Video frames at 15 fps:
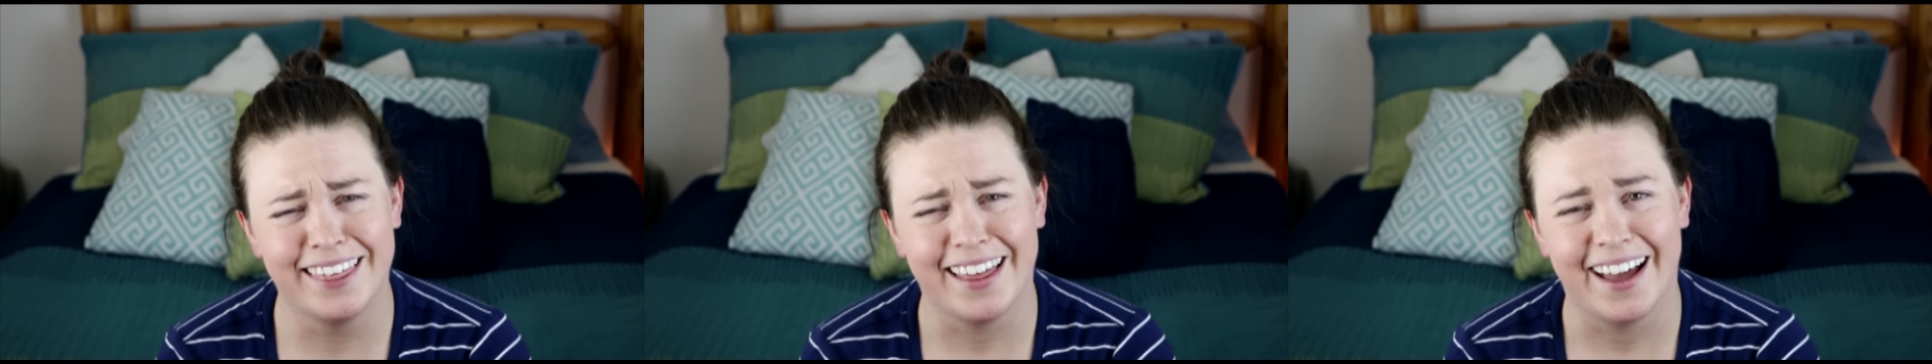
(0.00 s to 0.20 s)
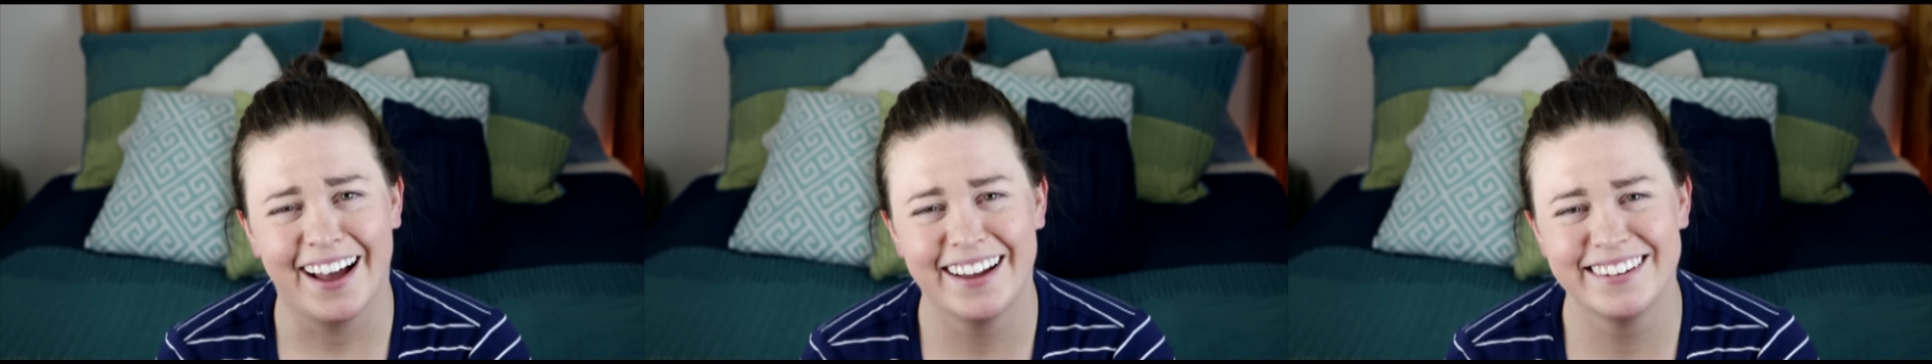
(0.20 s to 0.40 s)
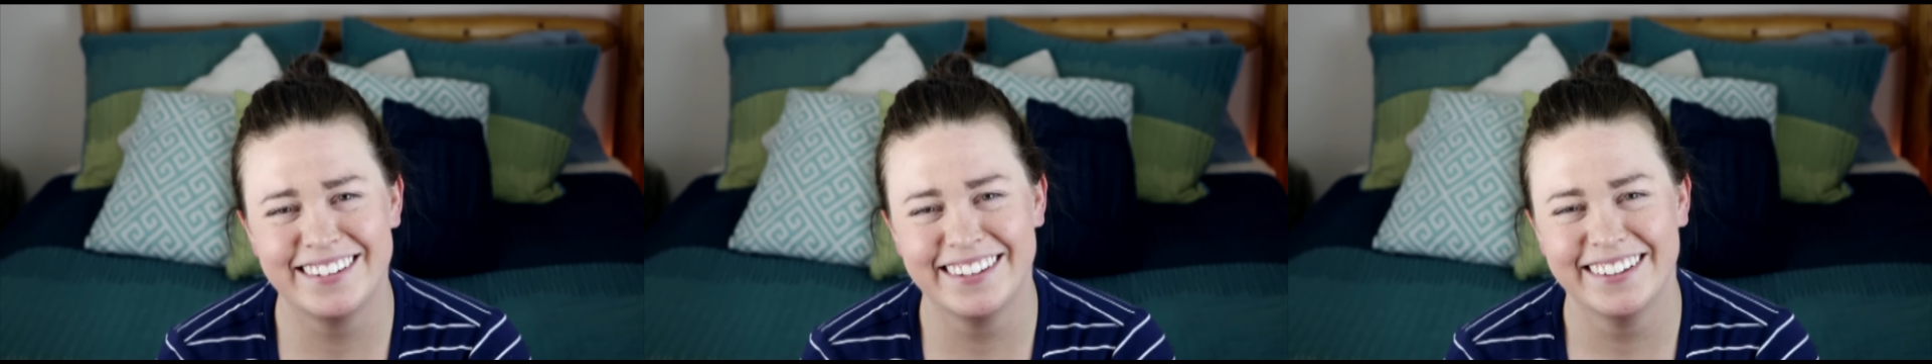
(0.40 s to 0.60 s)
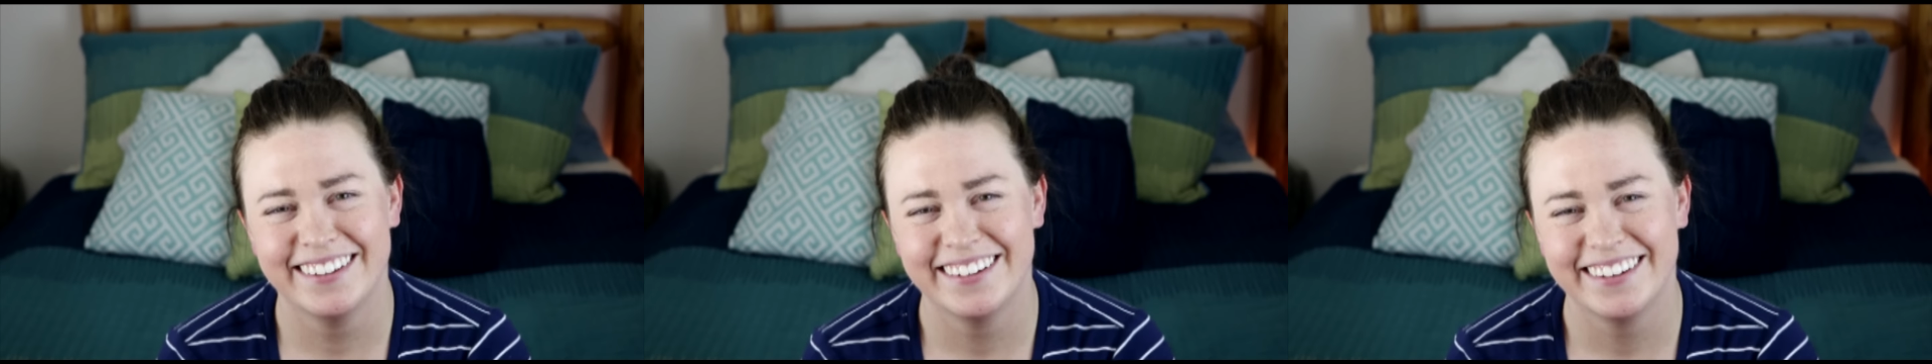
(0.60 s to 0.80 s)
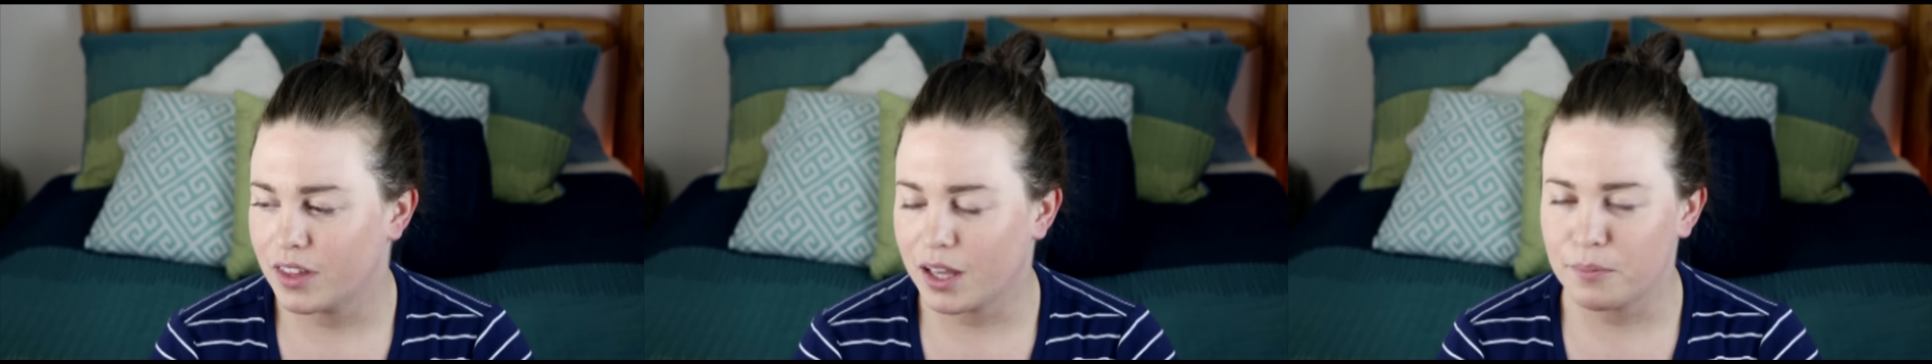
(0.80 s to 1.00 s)
that.
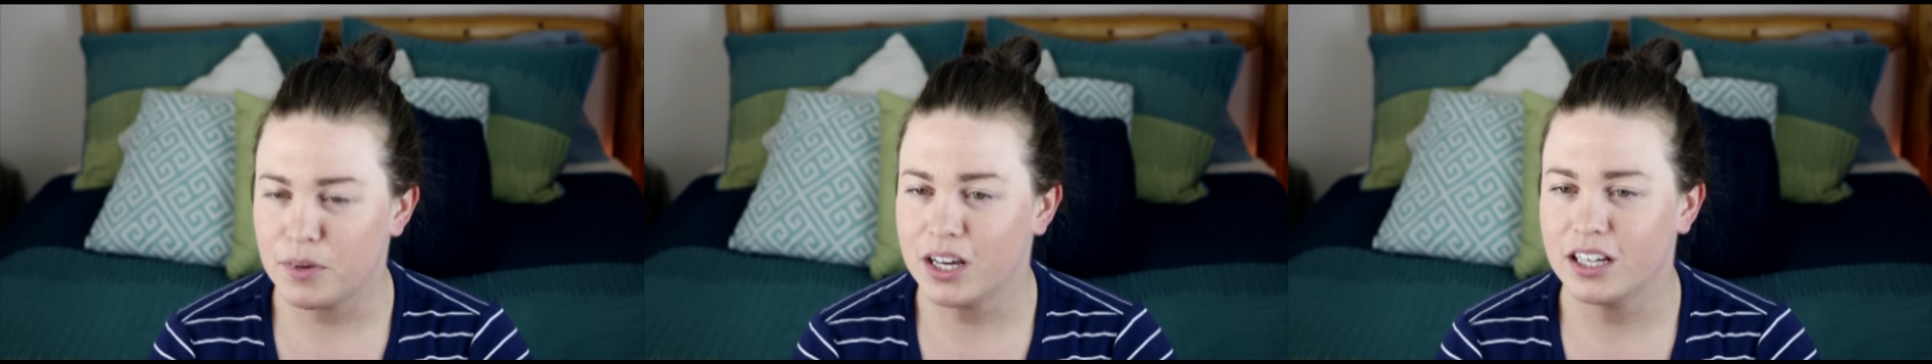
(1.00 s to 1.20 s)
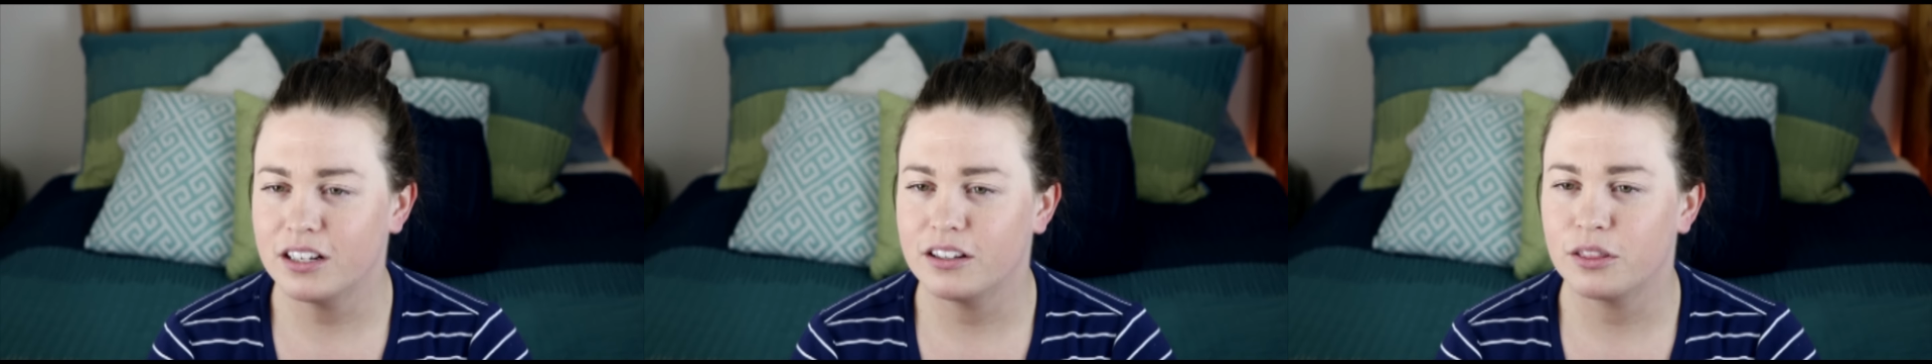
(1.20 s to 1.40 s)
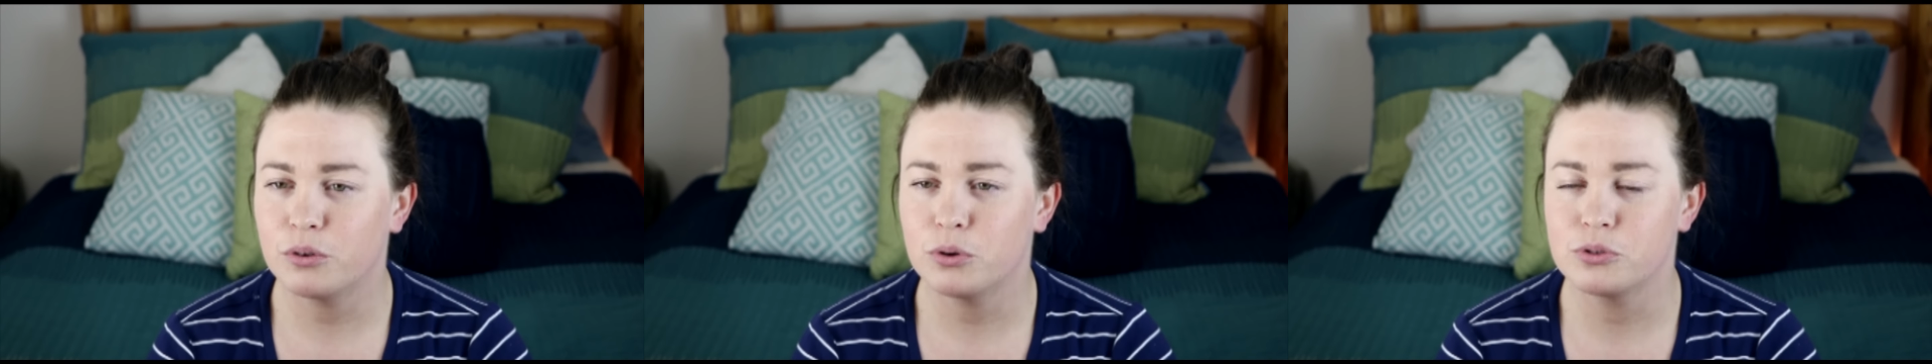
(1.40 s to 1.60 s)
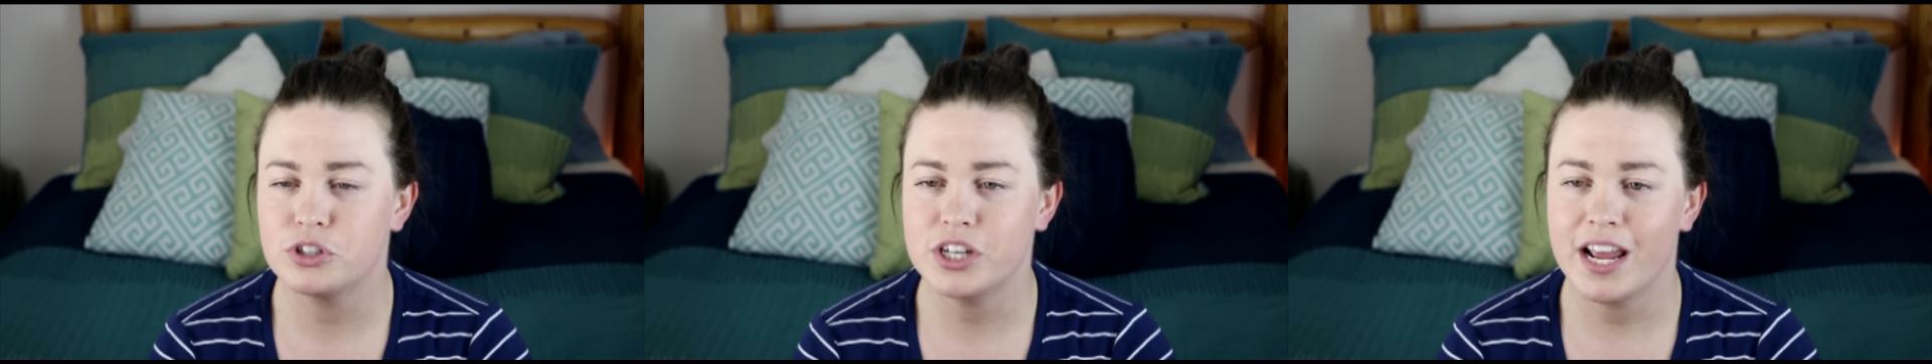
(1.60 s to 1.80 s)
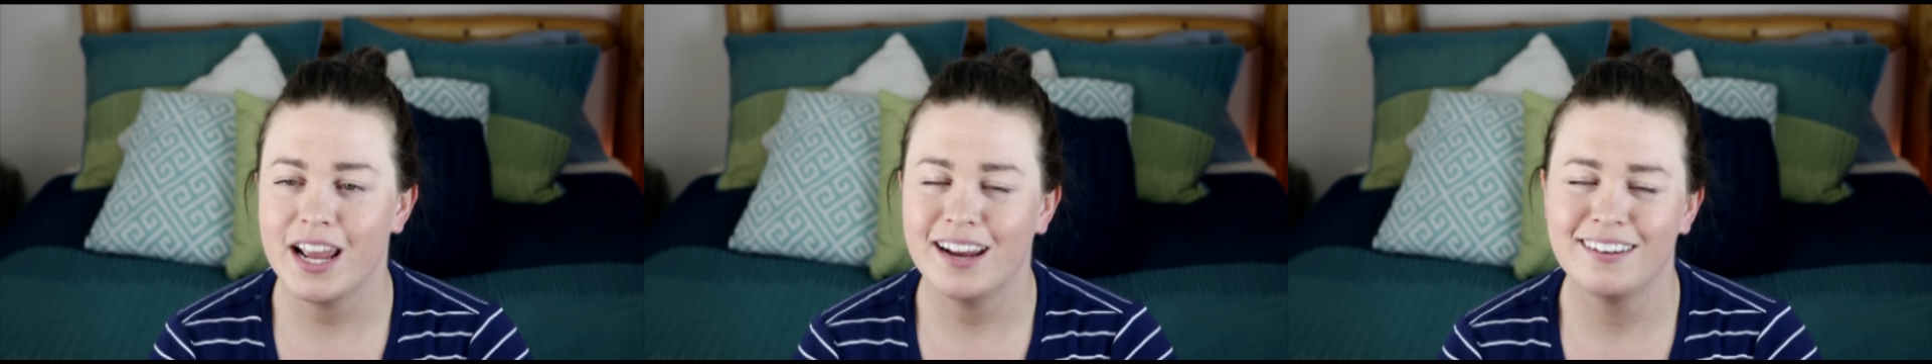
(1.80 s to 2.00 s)
Like, I'm not gonna throw
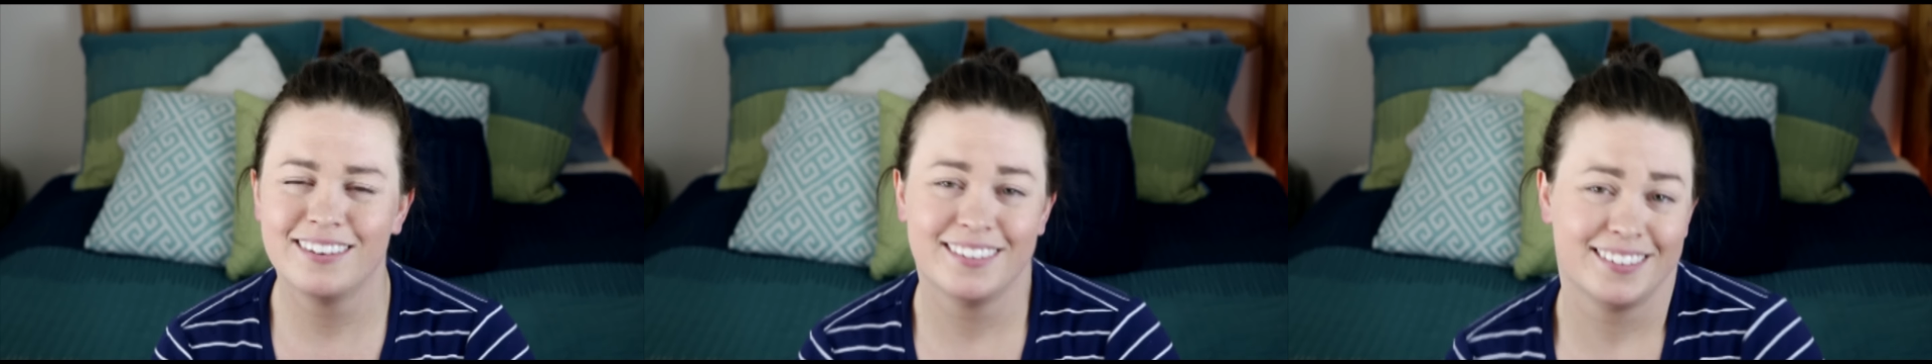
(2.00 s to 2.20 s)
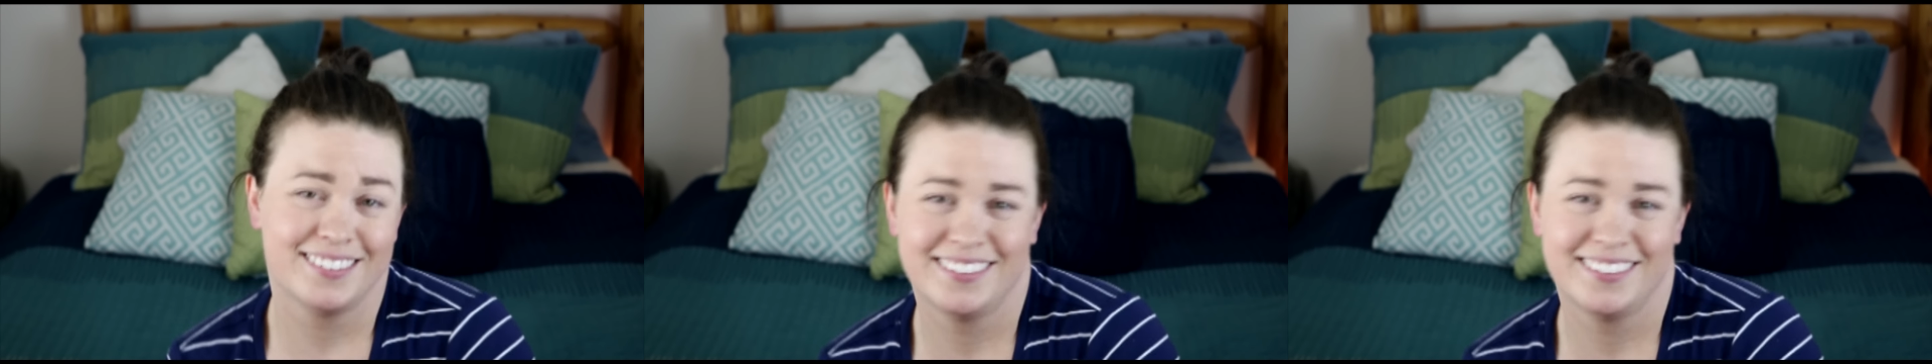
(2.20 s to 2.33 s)
shade,